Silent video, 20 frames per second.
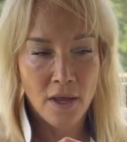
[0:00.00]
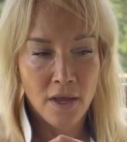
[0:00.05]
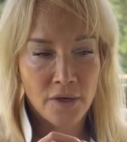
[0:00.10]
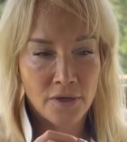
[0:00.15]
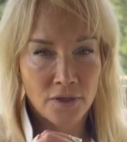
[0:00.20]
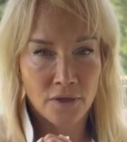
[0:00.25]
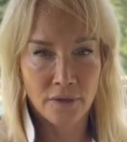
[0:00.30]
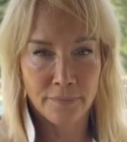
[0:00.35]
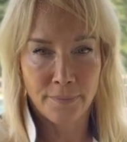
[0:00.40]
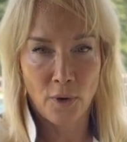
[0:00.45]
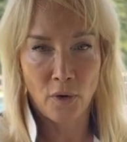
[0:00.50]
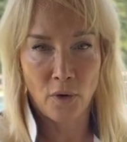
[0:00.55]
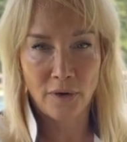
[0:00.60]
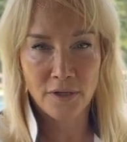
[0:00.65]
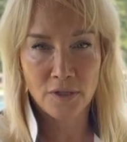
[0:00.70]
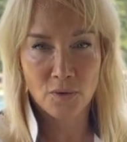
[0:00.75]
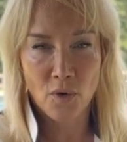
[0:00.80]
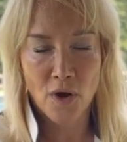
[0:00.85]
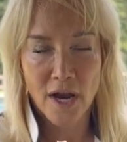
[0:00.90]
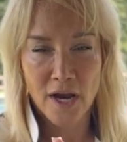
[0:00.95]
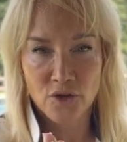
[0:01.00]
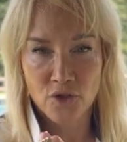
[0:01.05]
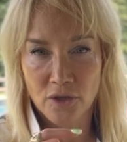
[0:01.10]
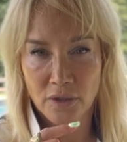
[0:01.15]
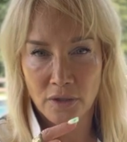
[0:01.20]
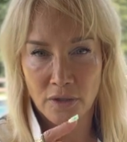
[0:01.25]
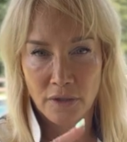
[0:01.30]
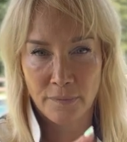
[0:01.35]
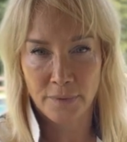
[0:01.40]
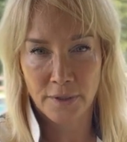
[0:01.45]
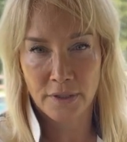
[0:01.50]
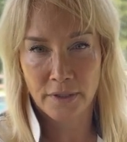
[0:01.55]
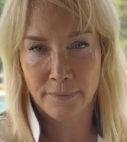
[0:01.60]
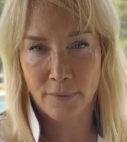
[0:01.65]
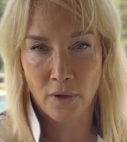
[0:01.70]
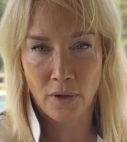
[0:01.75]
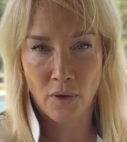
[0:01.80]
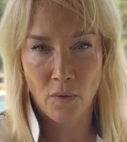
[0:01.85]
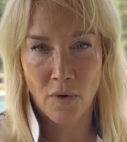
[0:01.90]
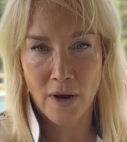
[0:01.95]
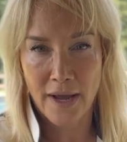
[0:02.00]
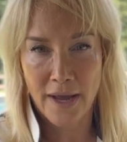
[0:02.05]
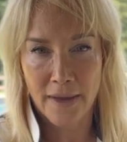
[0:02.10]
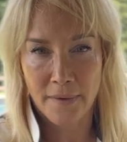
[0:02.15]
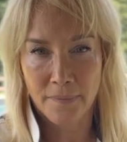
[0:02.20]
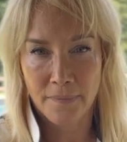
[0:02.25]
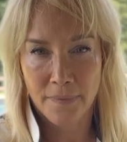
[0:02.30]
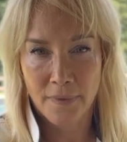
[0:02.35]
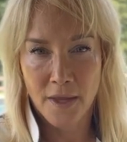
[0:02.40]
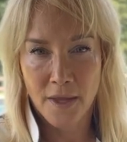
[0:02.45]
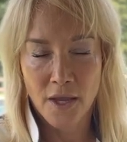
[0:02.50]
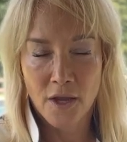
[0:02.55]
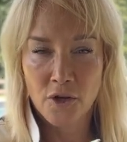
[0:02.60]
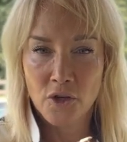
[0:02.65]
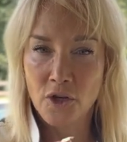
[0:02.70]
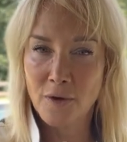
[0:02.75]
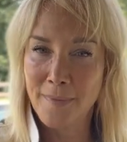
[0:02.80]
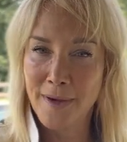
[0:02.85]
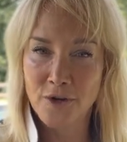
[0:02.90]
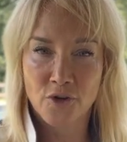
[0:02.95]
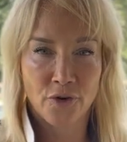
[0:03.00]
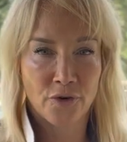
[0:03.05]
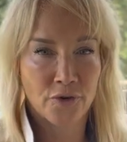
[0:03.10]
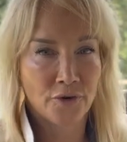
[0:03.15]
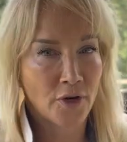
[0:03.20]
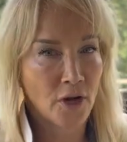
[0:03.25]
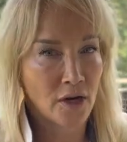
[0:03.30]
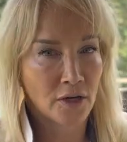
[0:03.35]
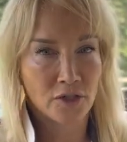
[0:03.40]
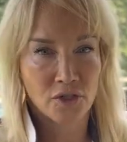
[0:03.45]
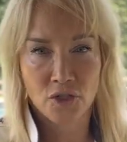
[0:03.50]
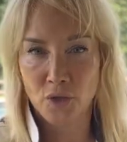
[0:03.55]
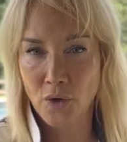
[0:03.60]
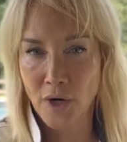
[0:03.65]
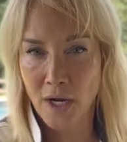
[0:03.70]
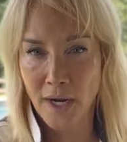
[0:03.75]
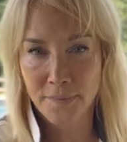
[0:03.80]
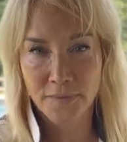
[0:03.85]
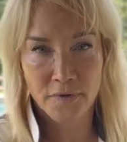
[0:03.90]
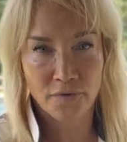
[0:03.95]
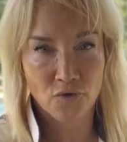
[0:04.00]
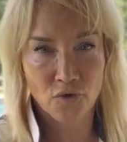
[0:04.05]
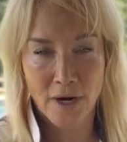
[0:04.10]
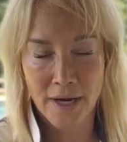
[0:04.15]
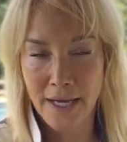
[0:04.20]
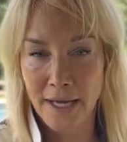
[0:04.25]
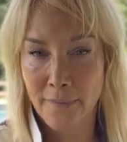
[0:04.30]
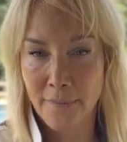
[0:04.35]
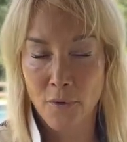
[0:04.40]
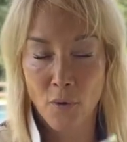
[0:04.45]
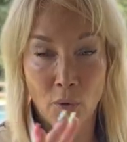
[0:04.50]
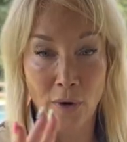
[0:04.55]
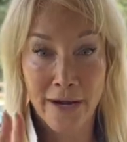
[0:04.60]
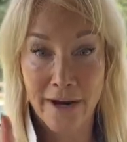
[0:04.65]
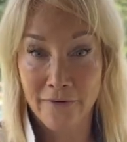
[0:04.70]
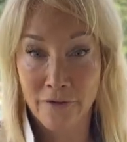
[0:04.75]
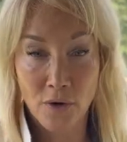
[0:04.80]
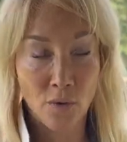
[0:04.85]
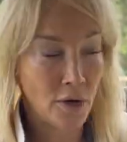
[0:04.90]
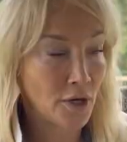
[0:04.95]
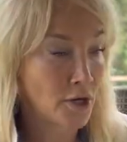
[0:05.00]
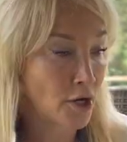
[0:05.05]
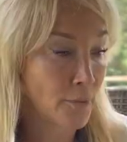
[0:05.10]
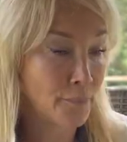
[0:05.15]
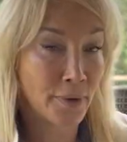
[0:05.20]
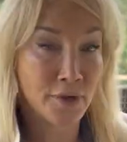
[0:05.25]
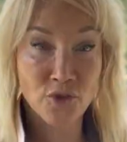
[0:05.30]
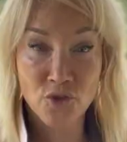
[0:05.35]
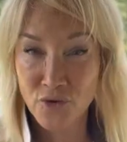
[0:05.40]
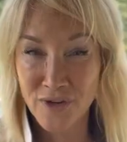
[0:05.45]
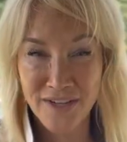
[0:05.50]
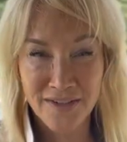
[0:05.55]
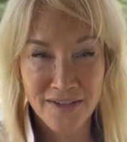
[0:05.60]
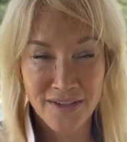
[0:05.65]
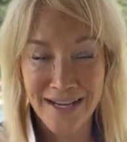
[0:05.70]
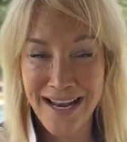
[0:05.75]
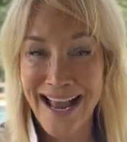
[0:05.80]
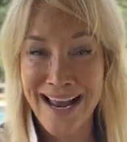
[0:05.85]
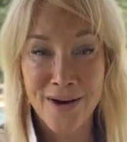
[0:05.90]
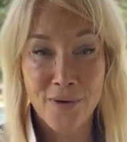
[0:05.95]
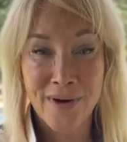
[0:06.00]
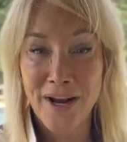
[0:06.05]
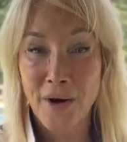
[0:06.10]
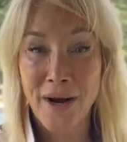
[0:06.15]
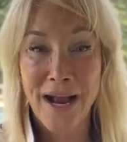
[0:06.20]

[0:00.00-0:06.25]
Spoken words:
So the bowl is washed, you put the bowl away, you measure your dog's 2 cups of dry kibble, whatever you want. You can put treats in it. I don't care